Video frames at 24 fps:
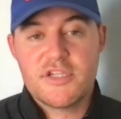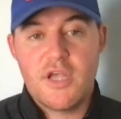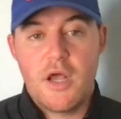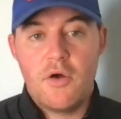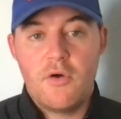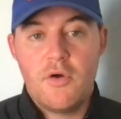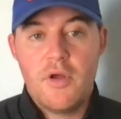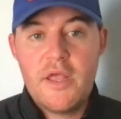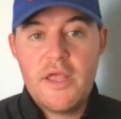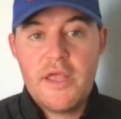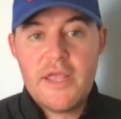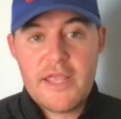
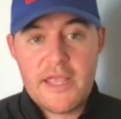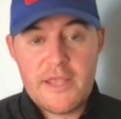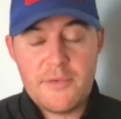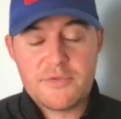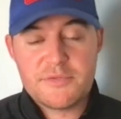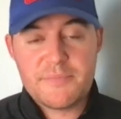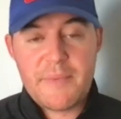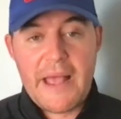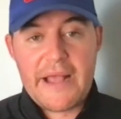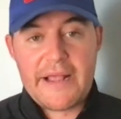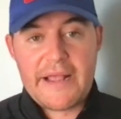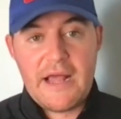So he
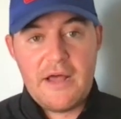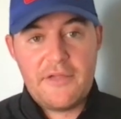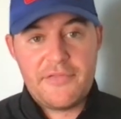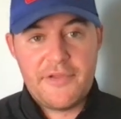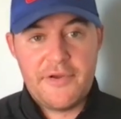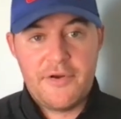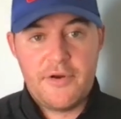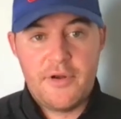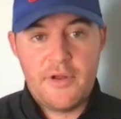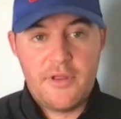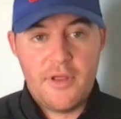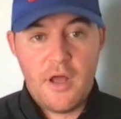was back out
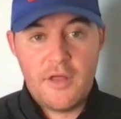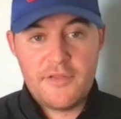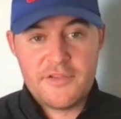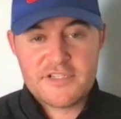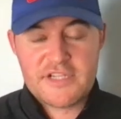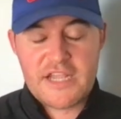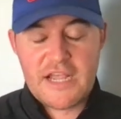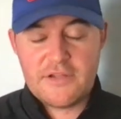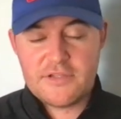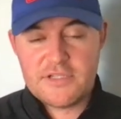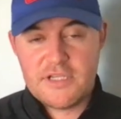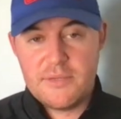there on the
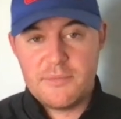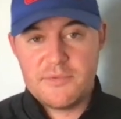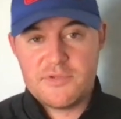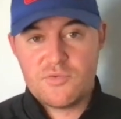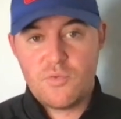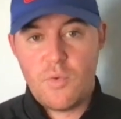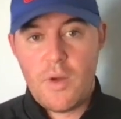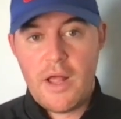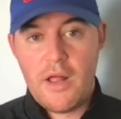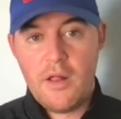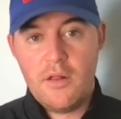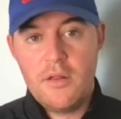scout team as
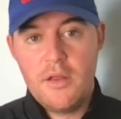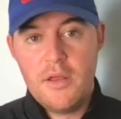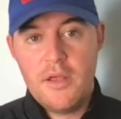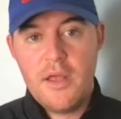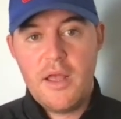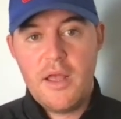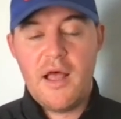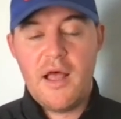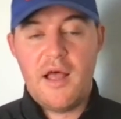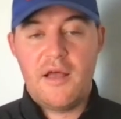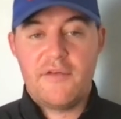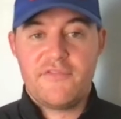well
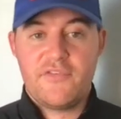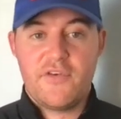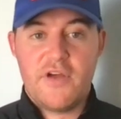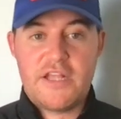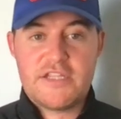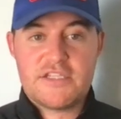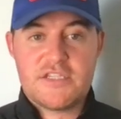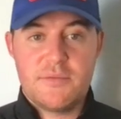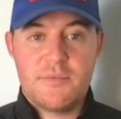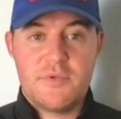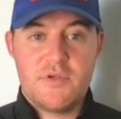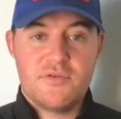for
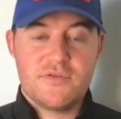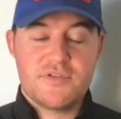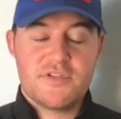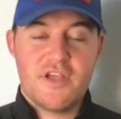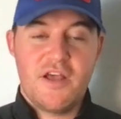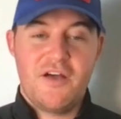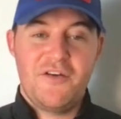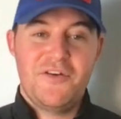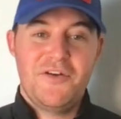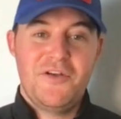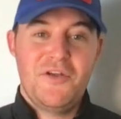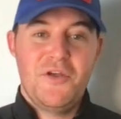SMU.
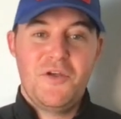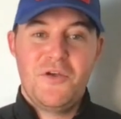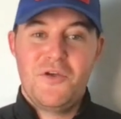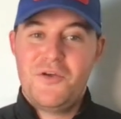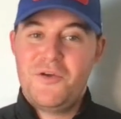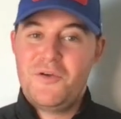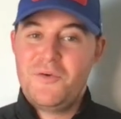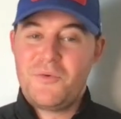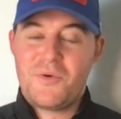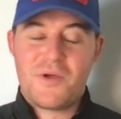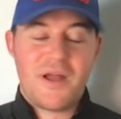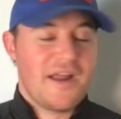So
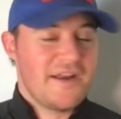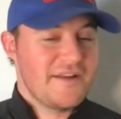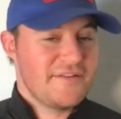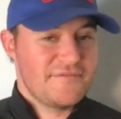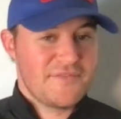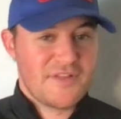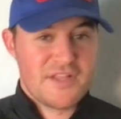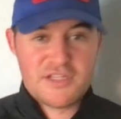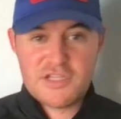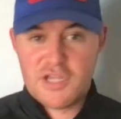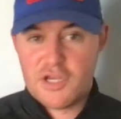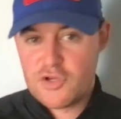we'll kind
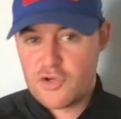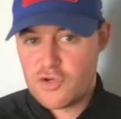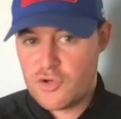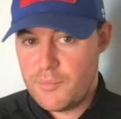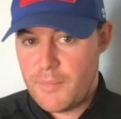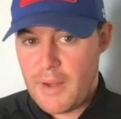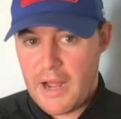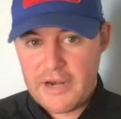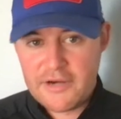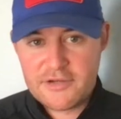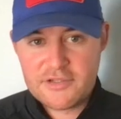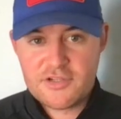of continue to
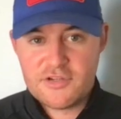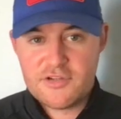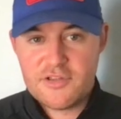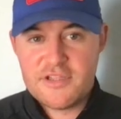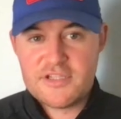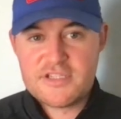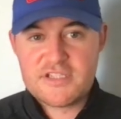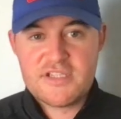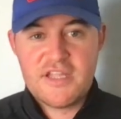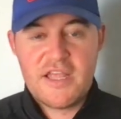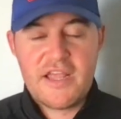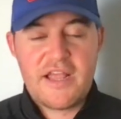monitor
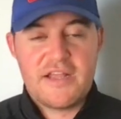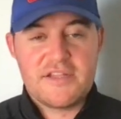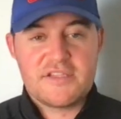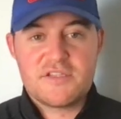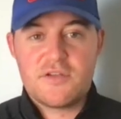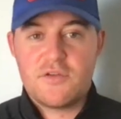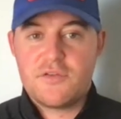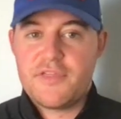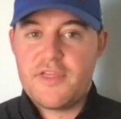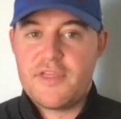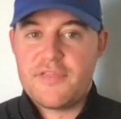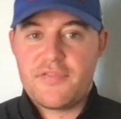this thing. I
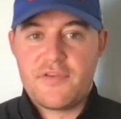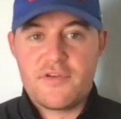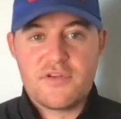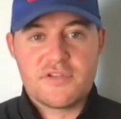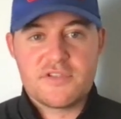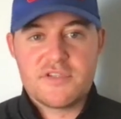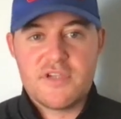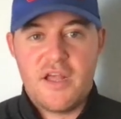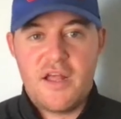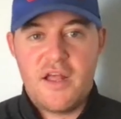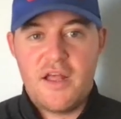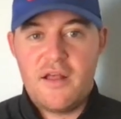still think
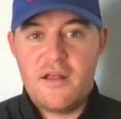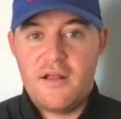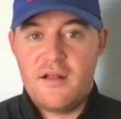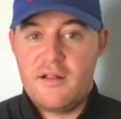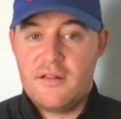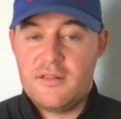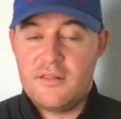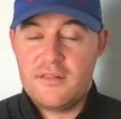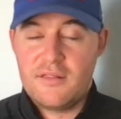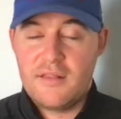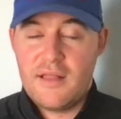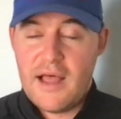there's a
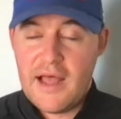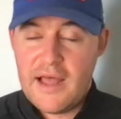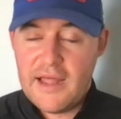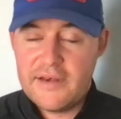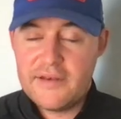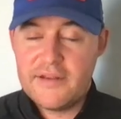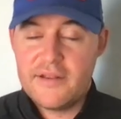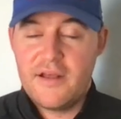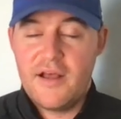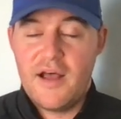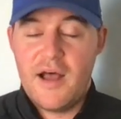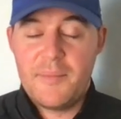
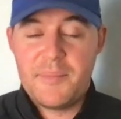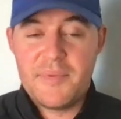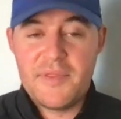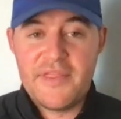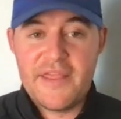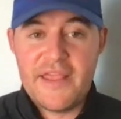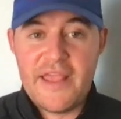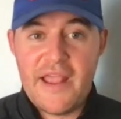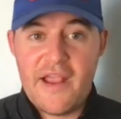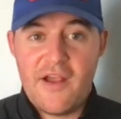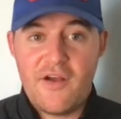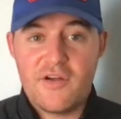lot up in
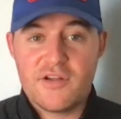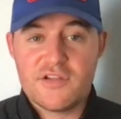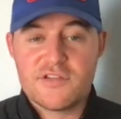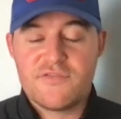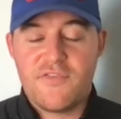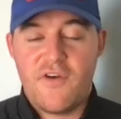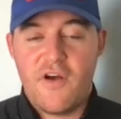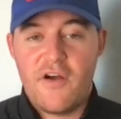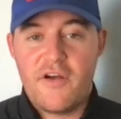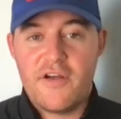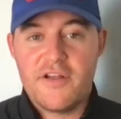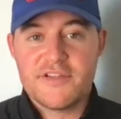the air as
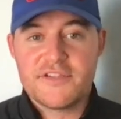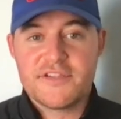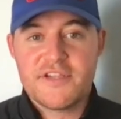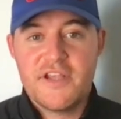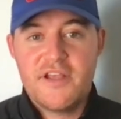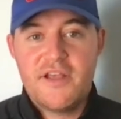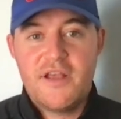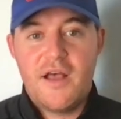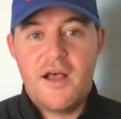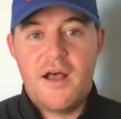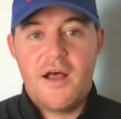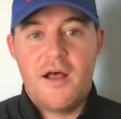far as
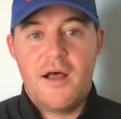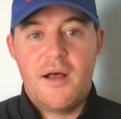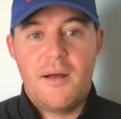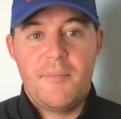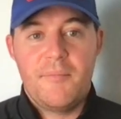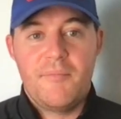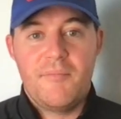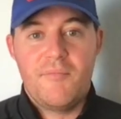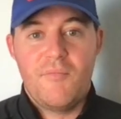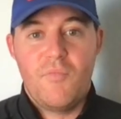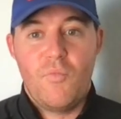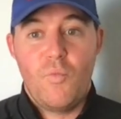
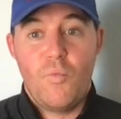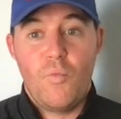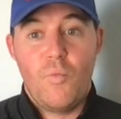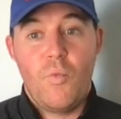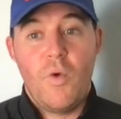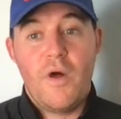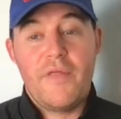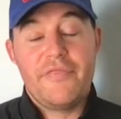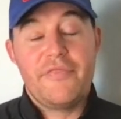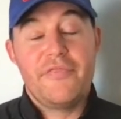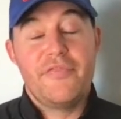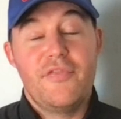
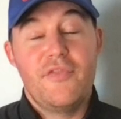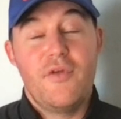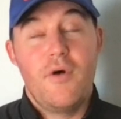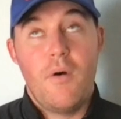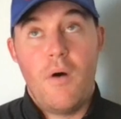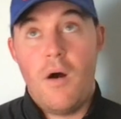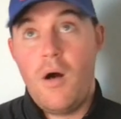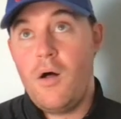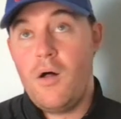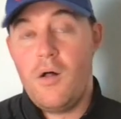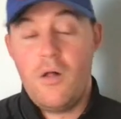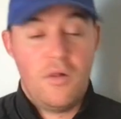what
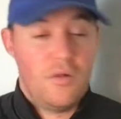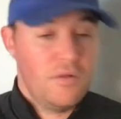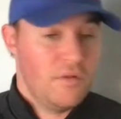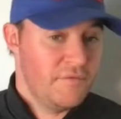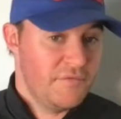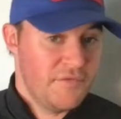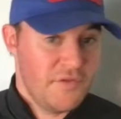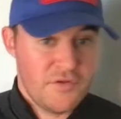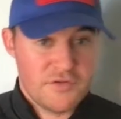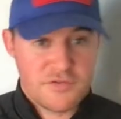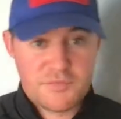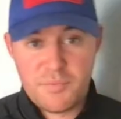all
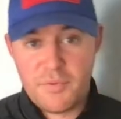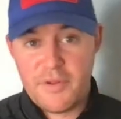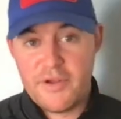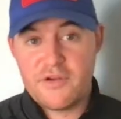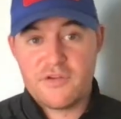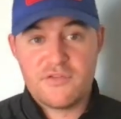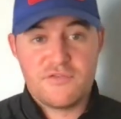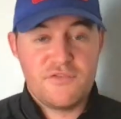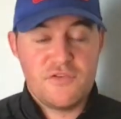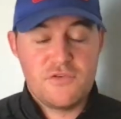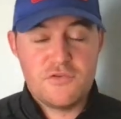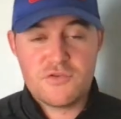of those
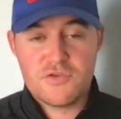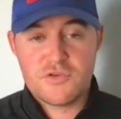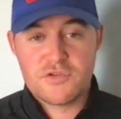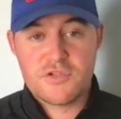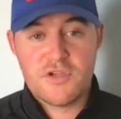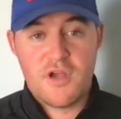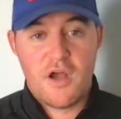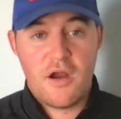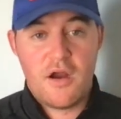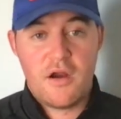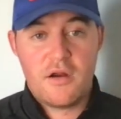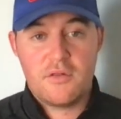players' futures
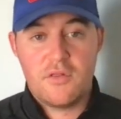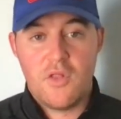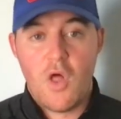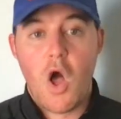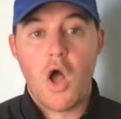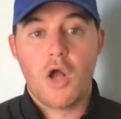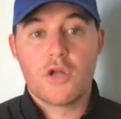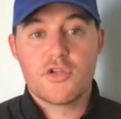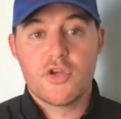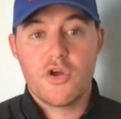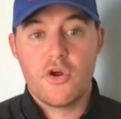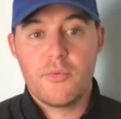are
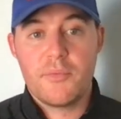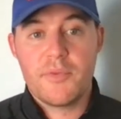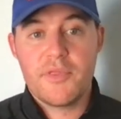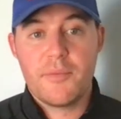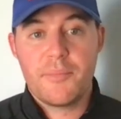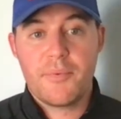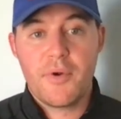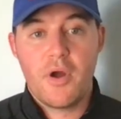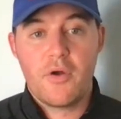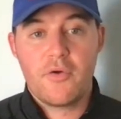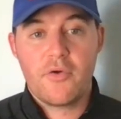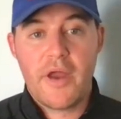long-term in the
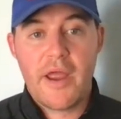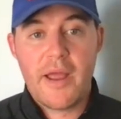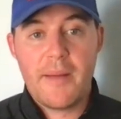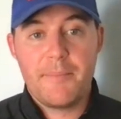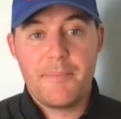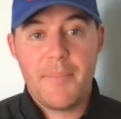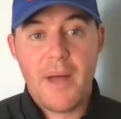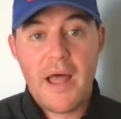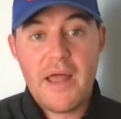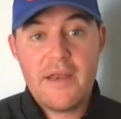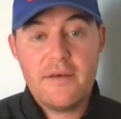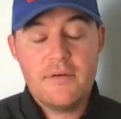program,
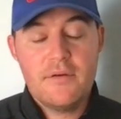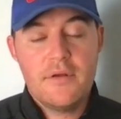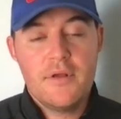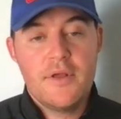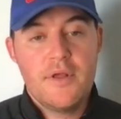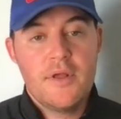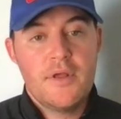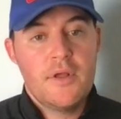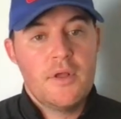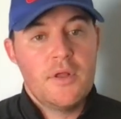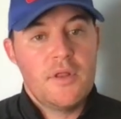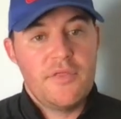but
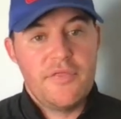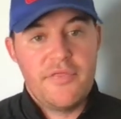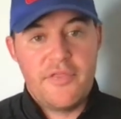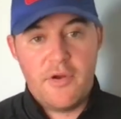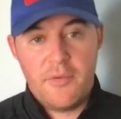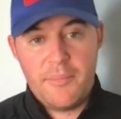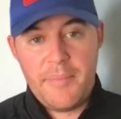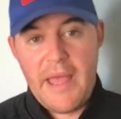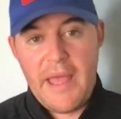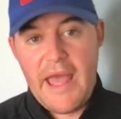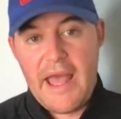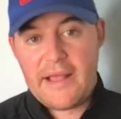
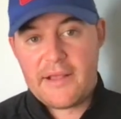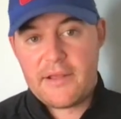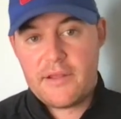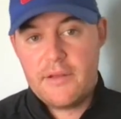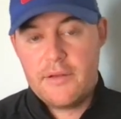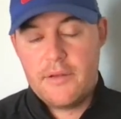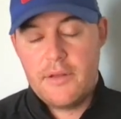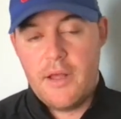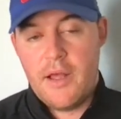they're back.